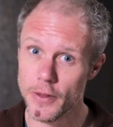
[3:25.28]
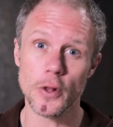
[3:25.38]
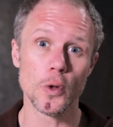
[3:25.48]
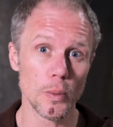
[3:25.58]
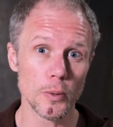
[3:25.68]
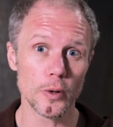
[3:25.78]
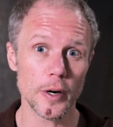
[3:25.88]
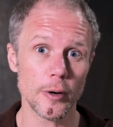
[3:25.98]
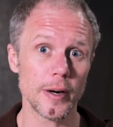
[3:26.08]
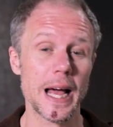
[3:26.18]
than the normal
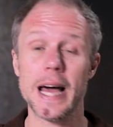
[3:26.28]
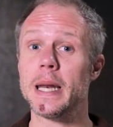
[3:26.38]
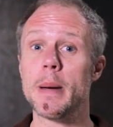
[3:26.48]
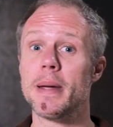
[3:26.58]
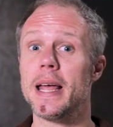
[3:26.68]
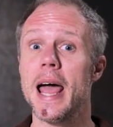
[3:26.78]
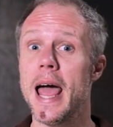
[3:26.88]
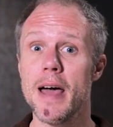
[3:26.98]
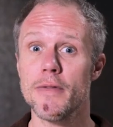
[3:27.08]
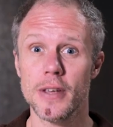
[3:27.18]
Grigri and a bit
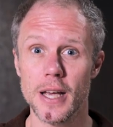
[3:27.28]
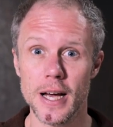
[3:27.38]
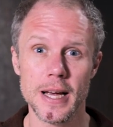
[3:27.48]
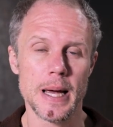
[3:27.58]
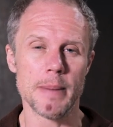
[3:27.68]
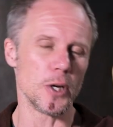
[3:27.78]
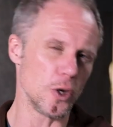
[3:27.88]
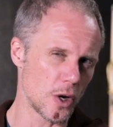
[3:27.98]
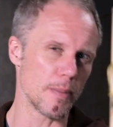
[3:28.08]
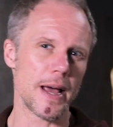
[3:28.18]
heavier, but
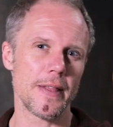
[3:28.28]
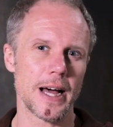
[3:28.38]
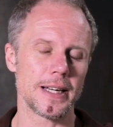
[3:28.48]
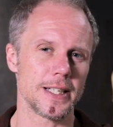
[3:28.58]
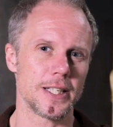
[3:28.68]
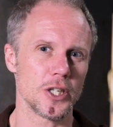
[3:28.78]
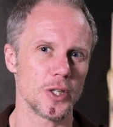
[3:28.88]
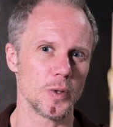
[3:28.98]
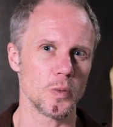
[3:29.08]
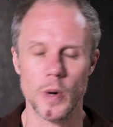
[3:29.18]
you can make that
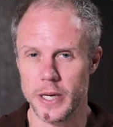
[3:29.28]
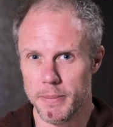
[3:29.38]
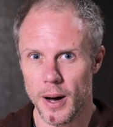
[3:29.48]
decision when you're